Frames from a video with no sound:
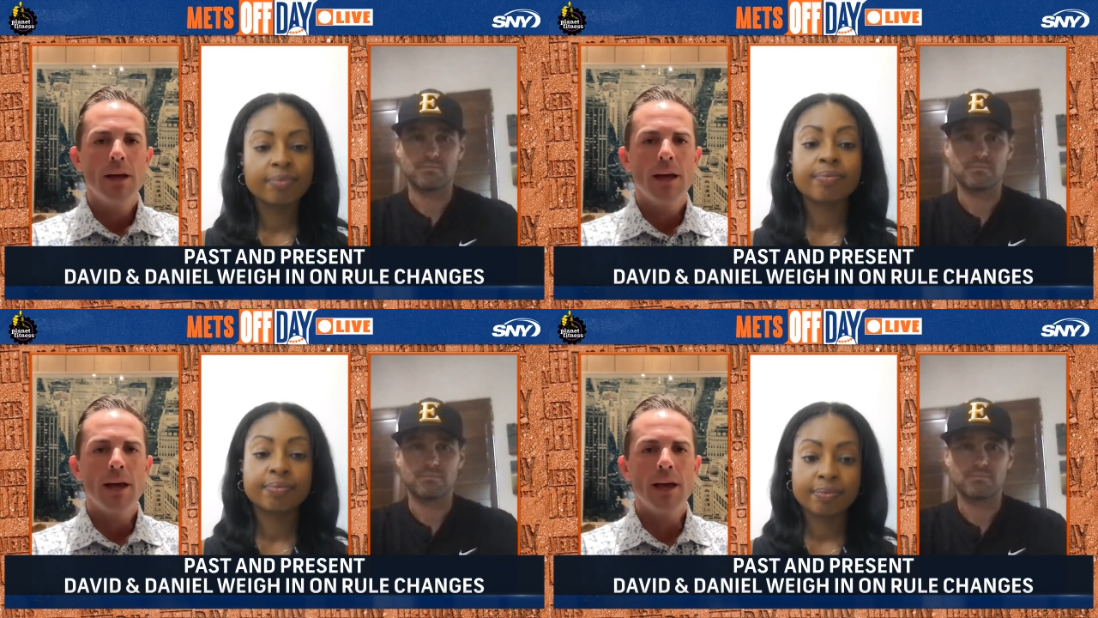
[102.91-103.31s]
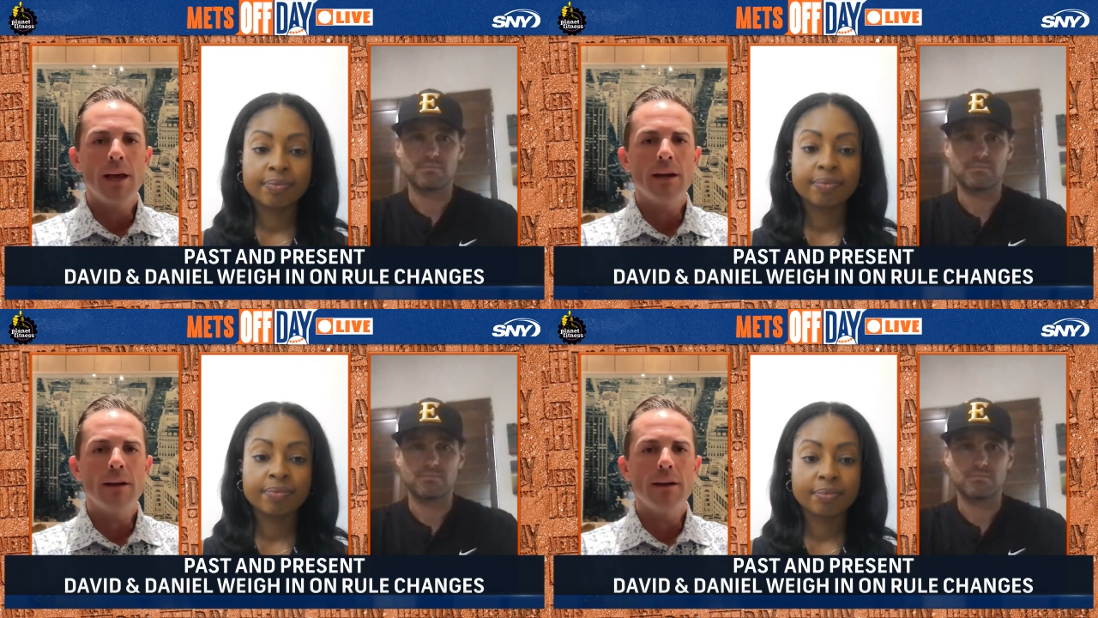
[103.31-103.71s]

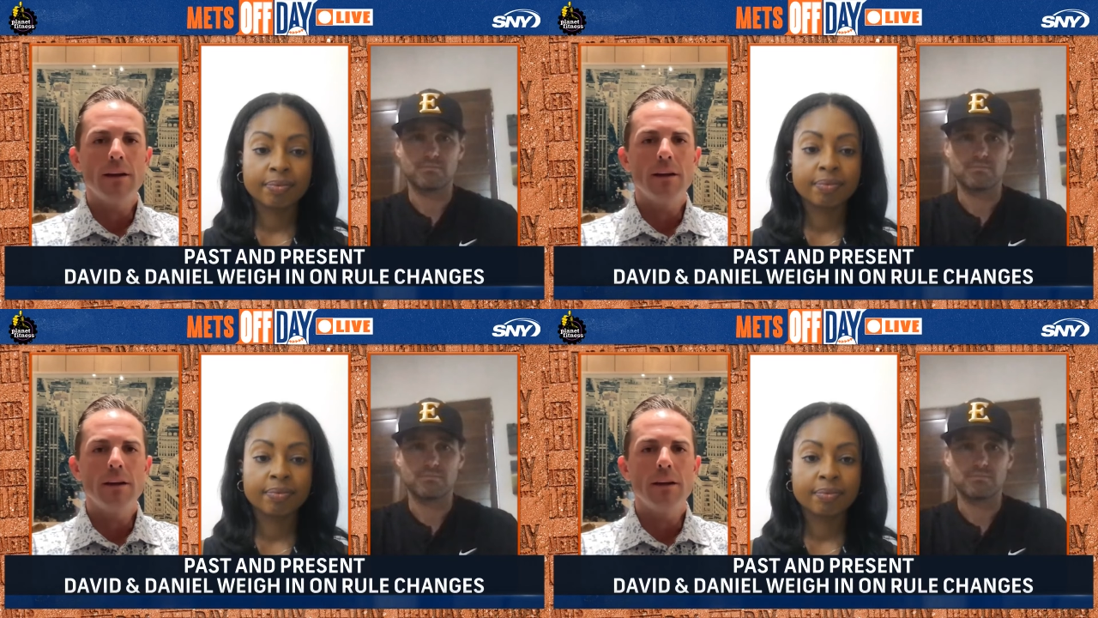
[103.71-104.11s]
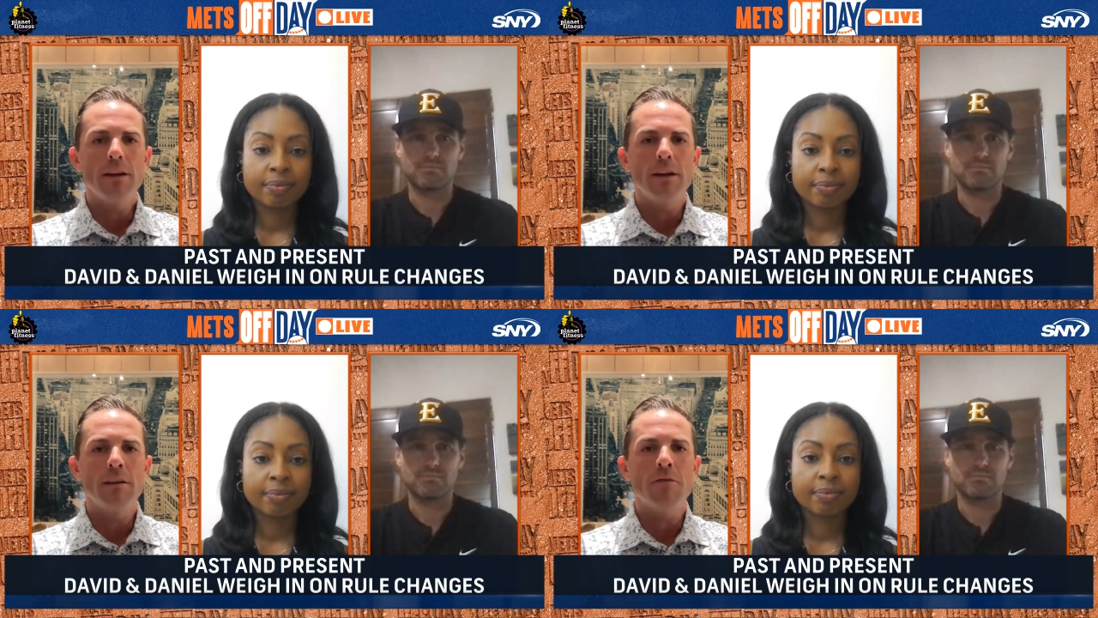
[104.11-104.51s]
Speaker 1: And
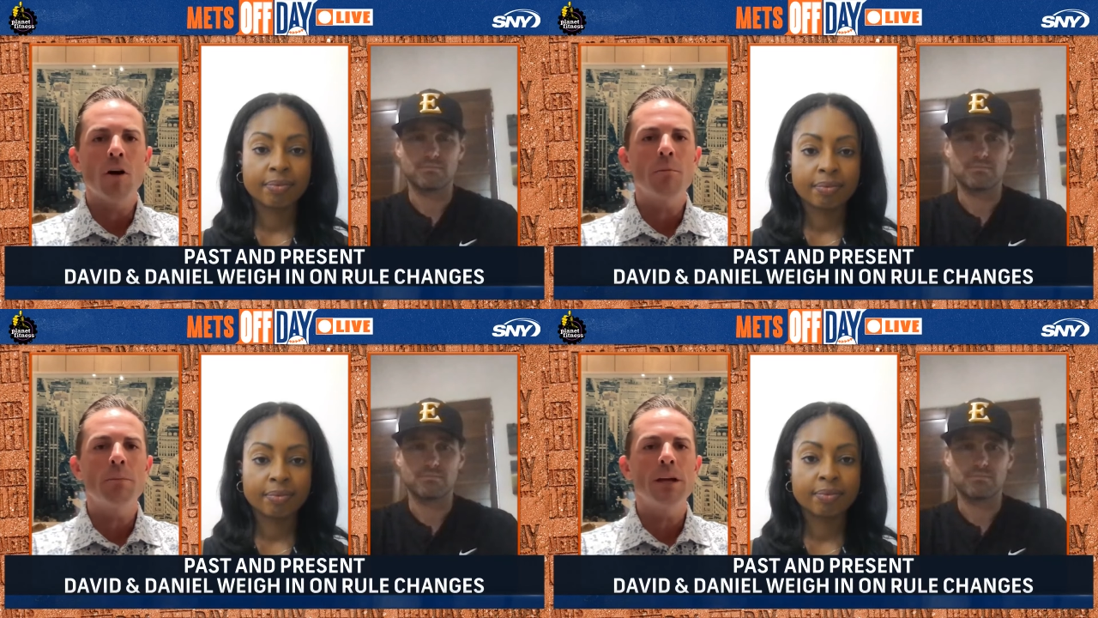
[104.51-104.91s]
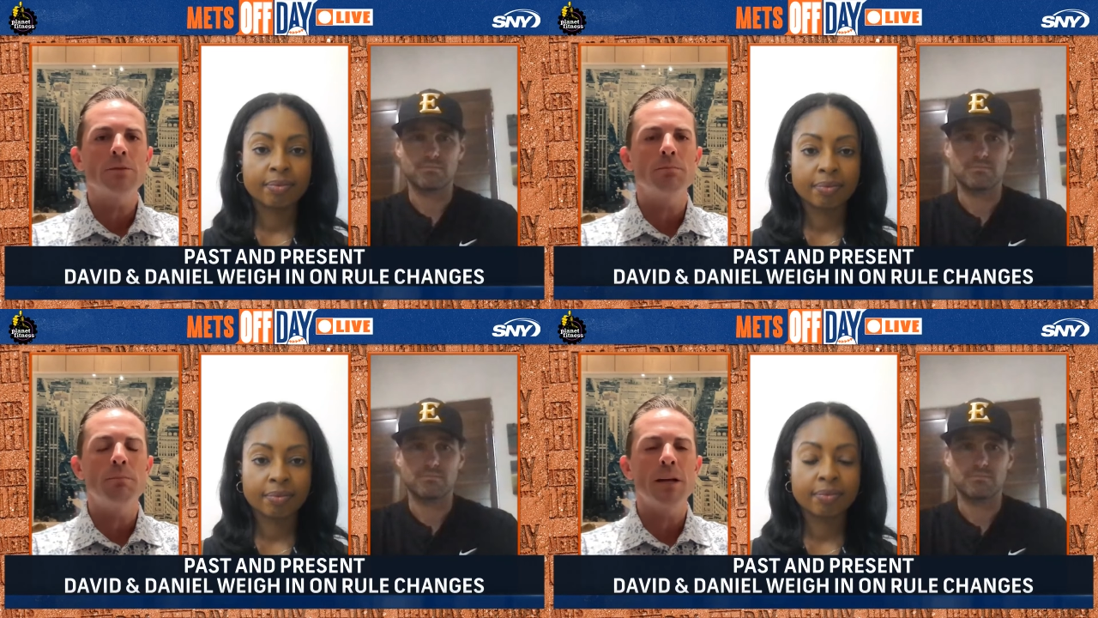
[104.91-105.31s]
if our
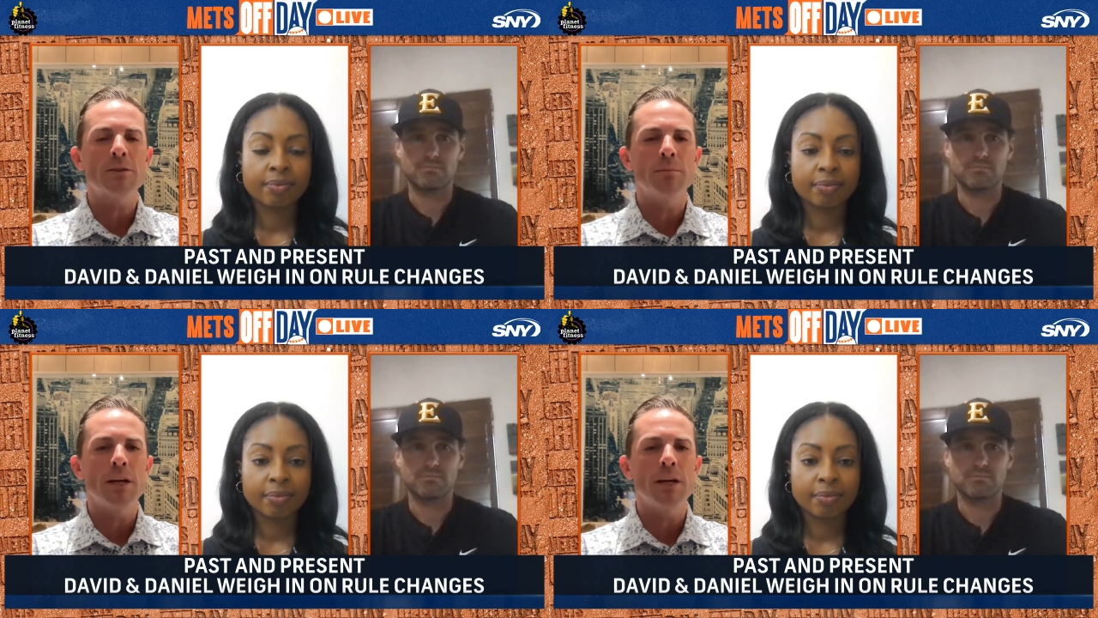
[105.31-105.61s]
best